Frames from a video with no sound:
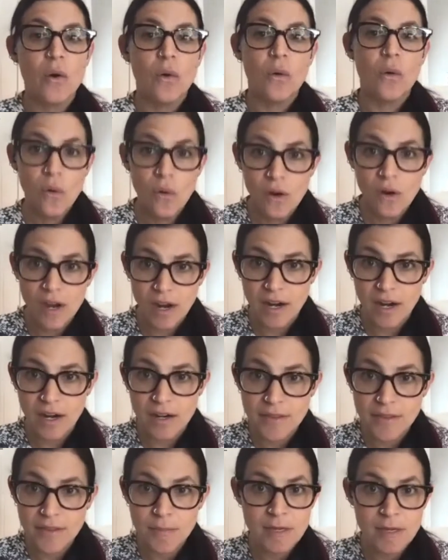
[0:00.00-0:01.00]

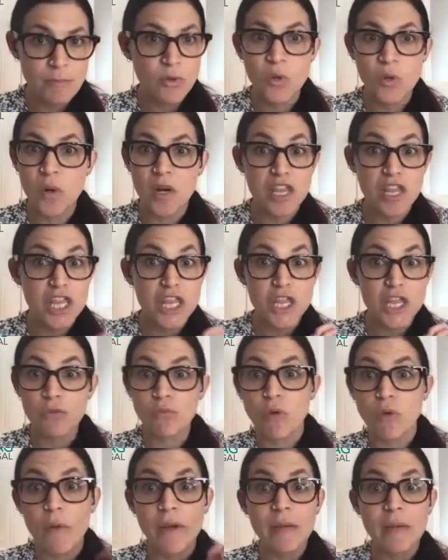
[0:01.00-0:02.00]
or the people who are
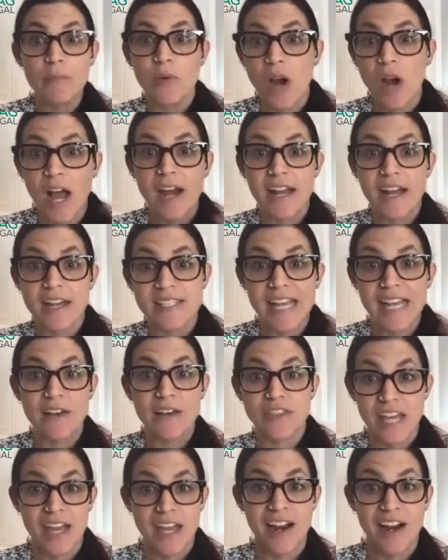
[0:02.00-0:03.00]
throwing products out
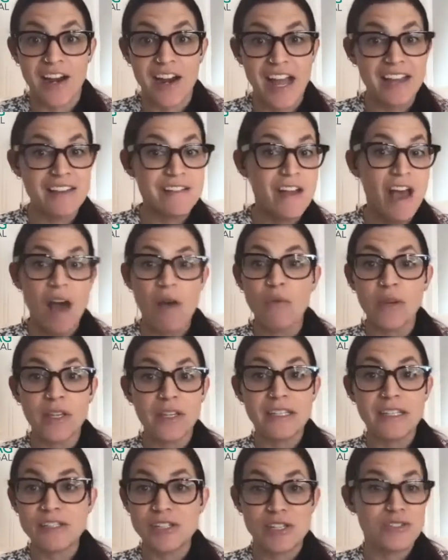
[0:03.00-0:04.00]
there and not
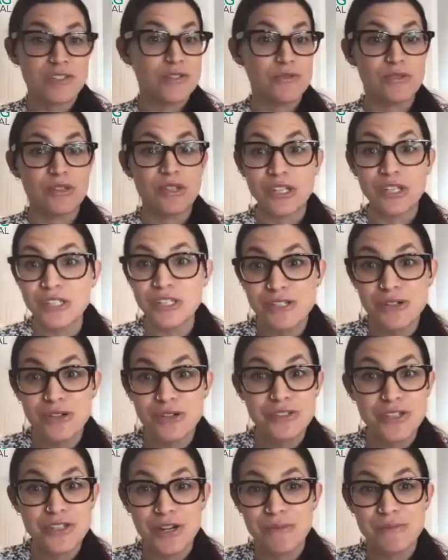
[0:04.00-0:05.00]
willing to do good
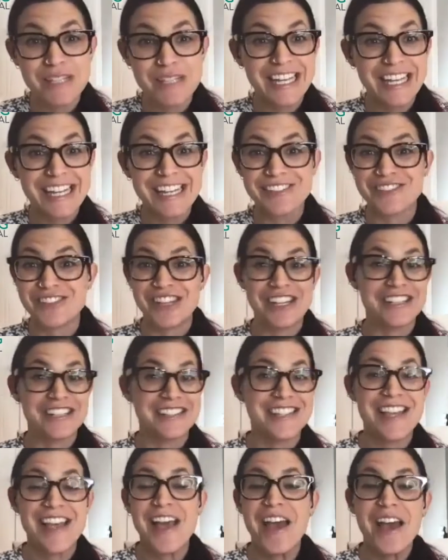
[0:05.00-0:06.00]
terms and conditions,